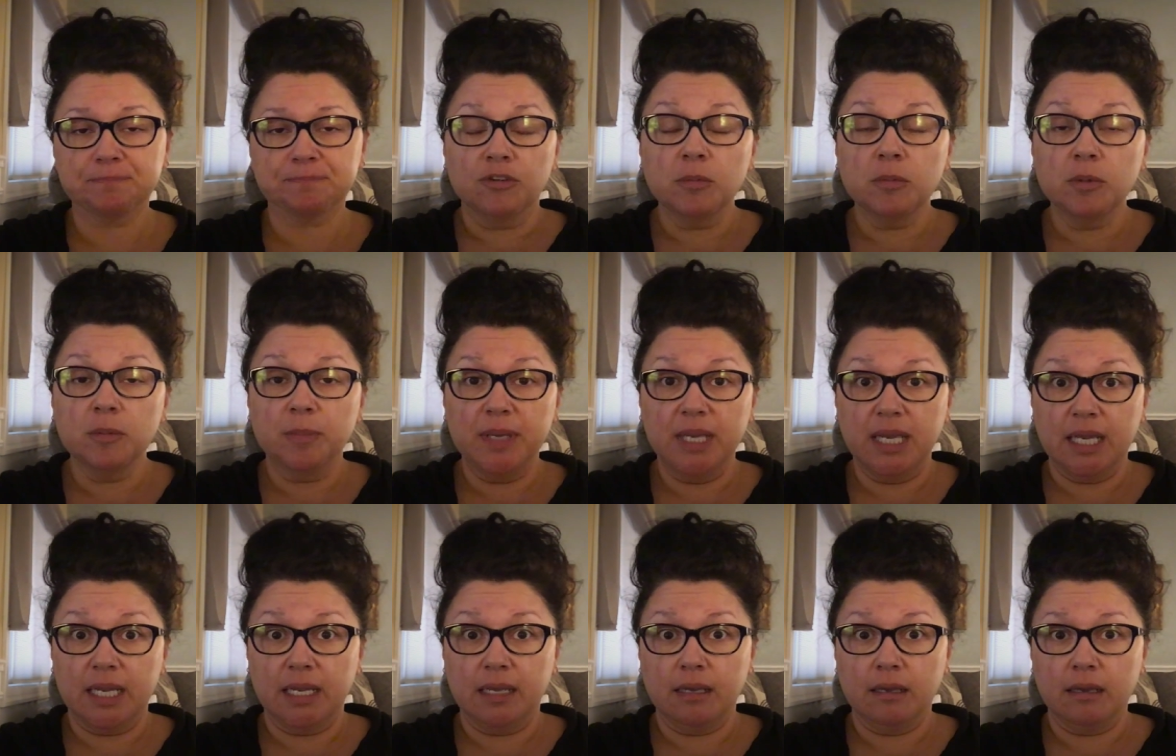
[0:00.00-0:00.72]
From the
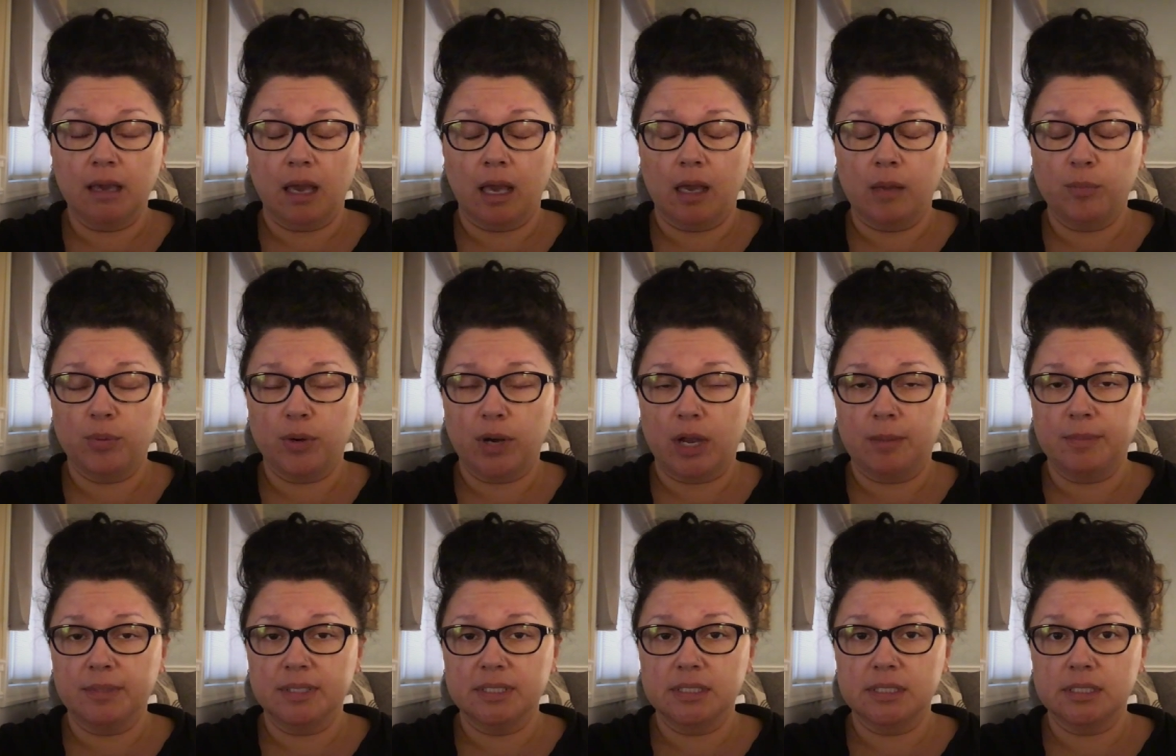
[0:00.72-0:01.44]
beginning, I
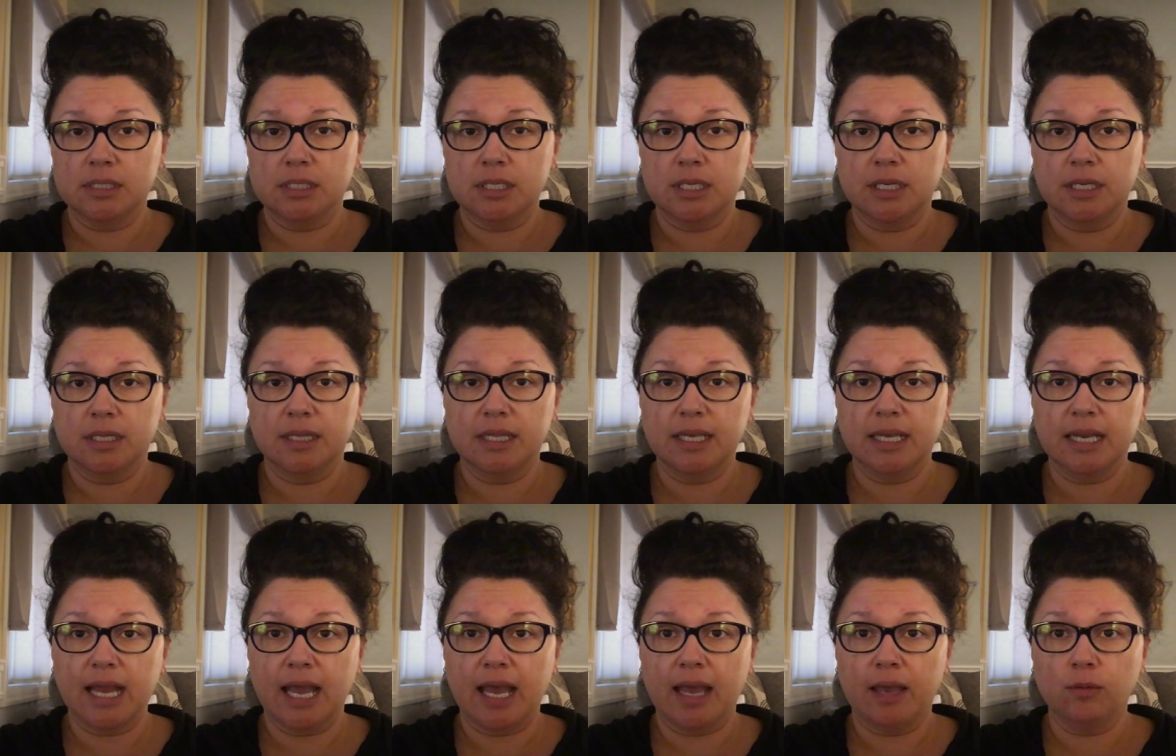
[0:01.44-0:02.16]
promised
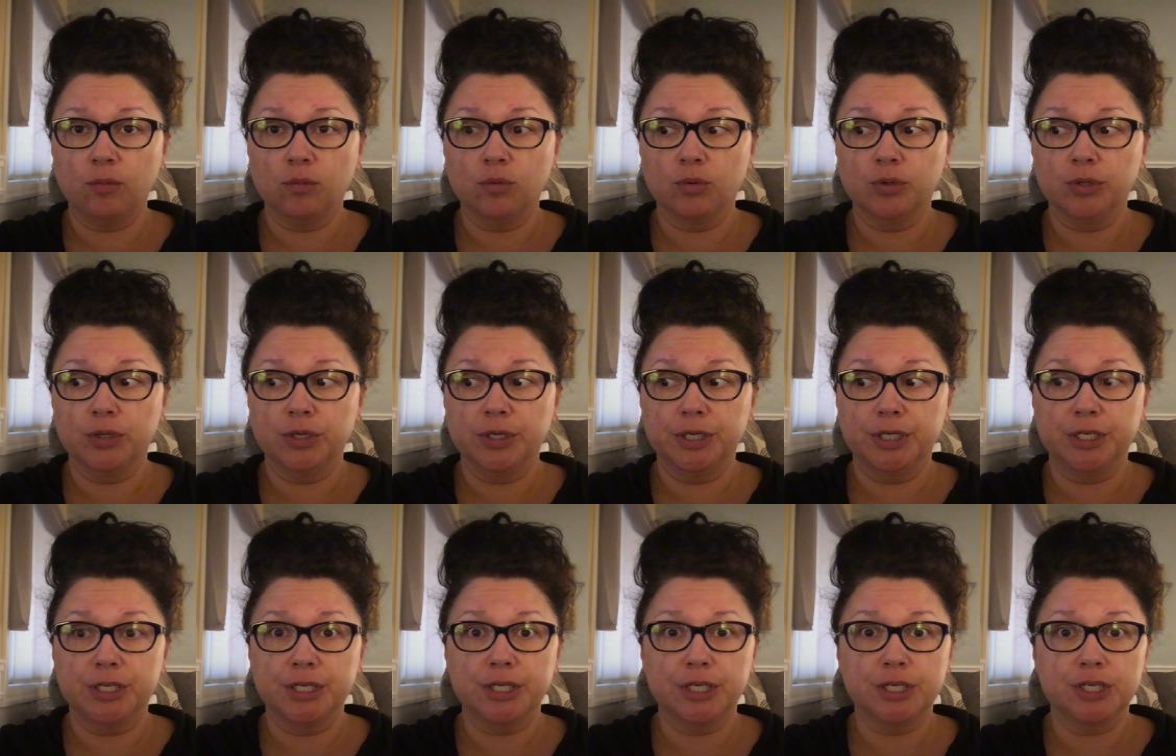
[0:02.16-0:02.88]
that I
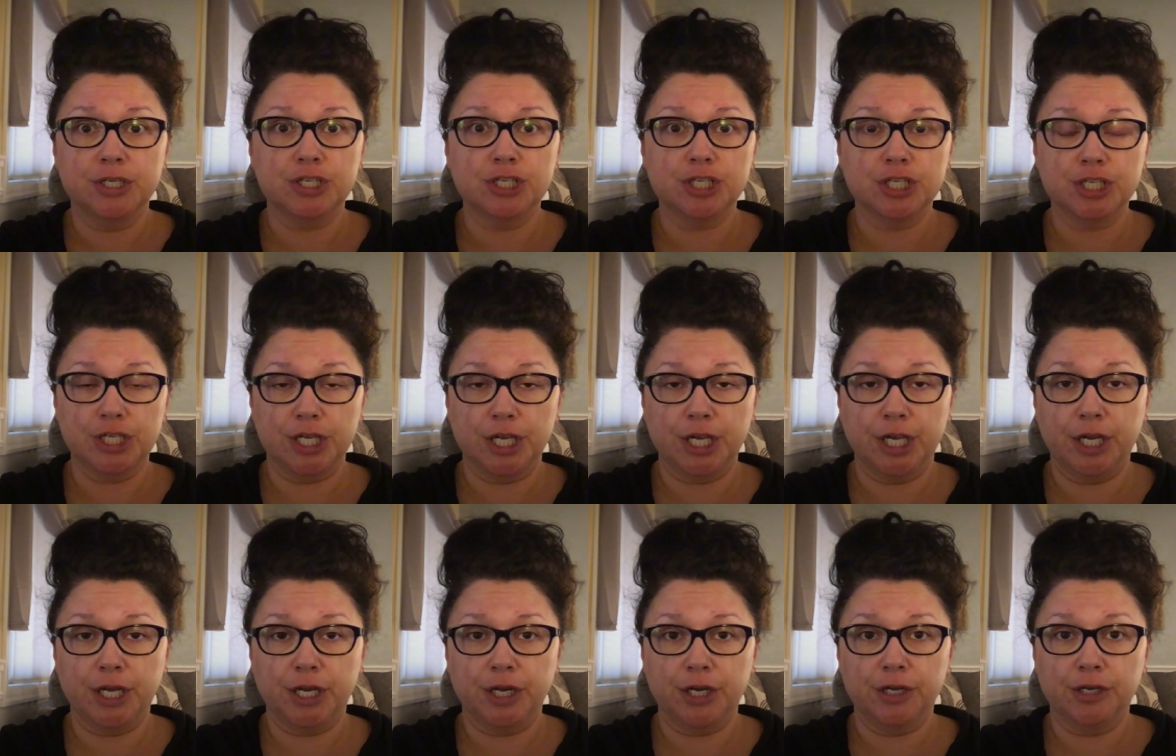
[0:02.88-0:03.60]
would
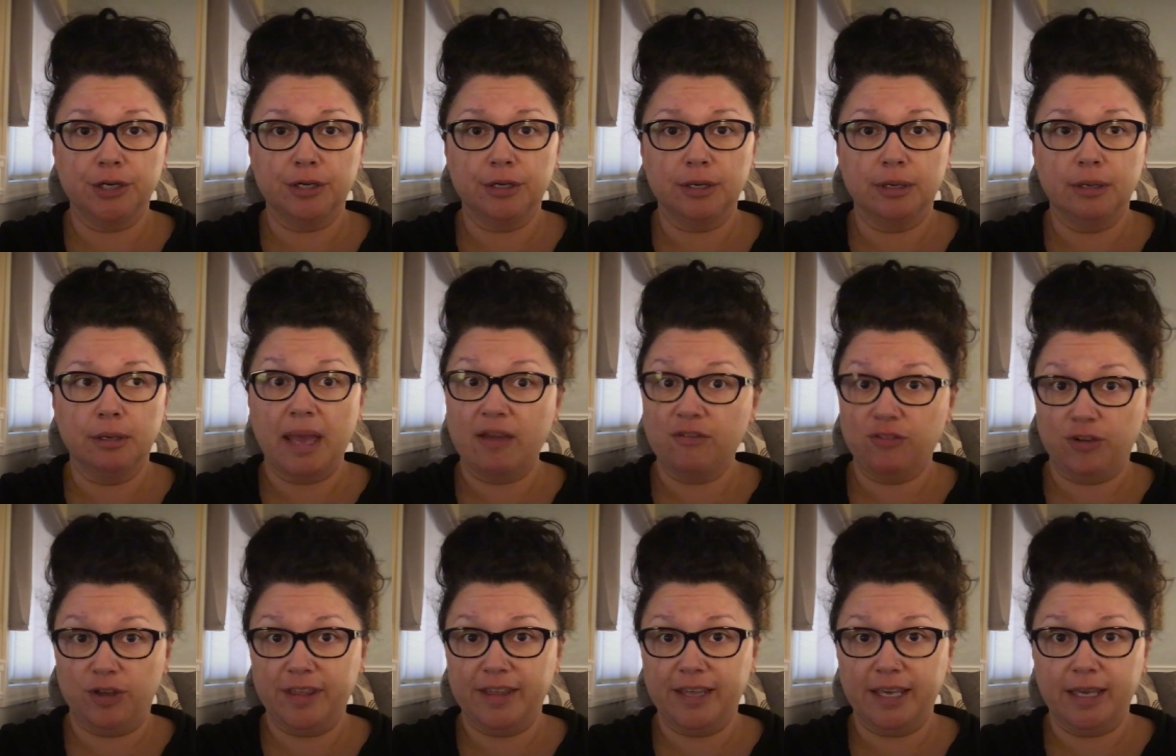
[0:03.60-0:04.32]
share
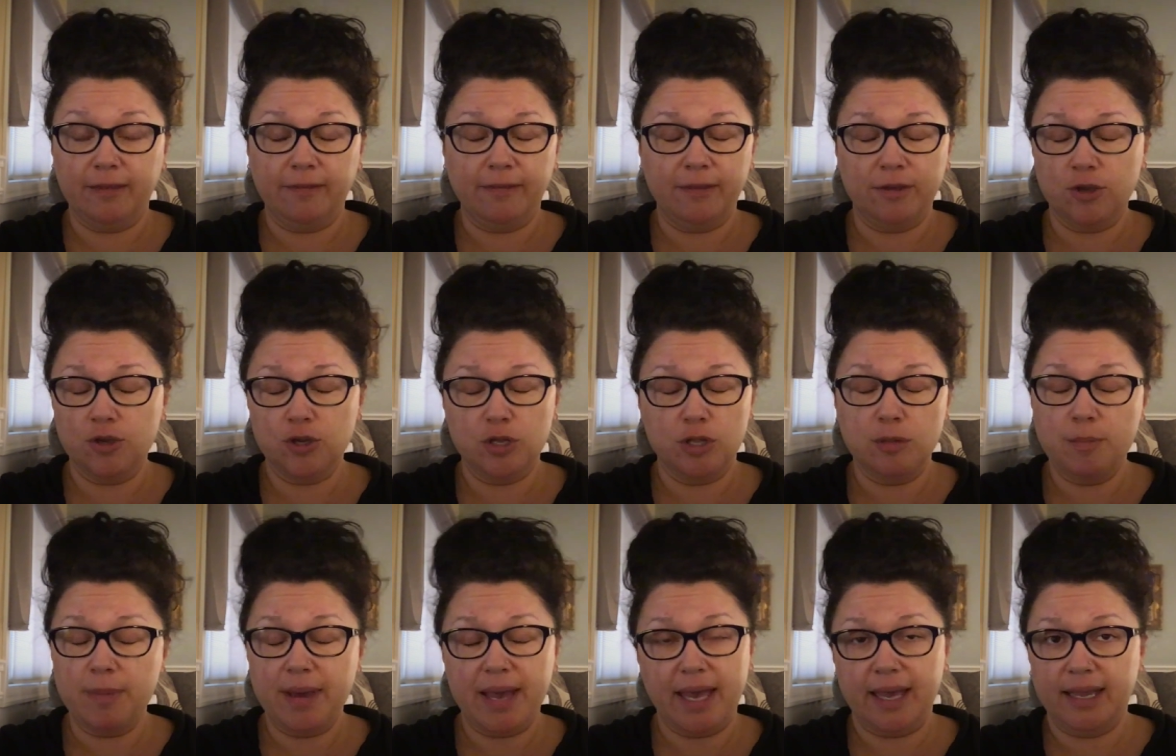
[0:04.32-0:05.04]
everything, the good,
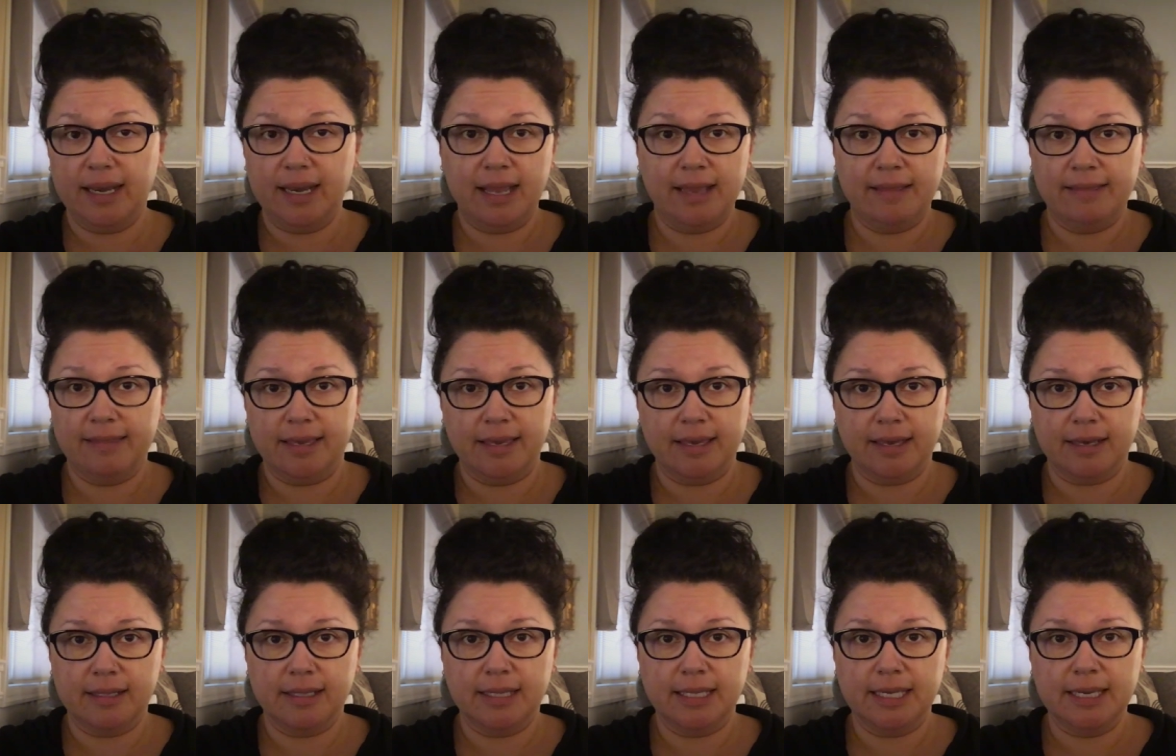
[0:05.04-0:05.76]
the bad, and the
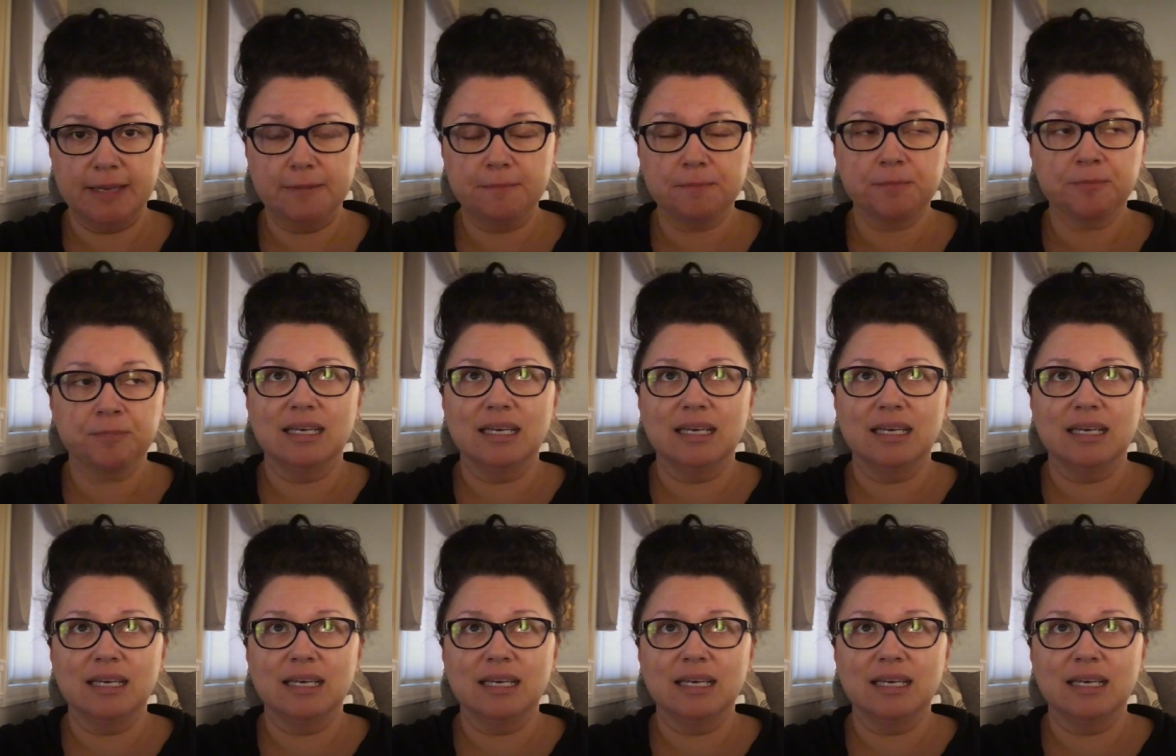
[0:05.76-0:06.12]
ugly.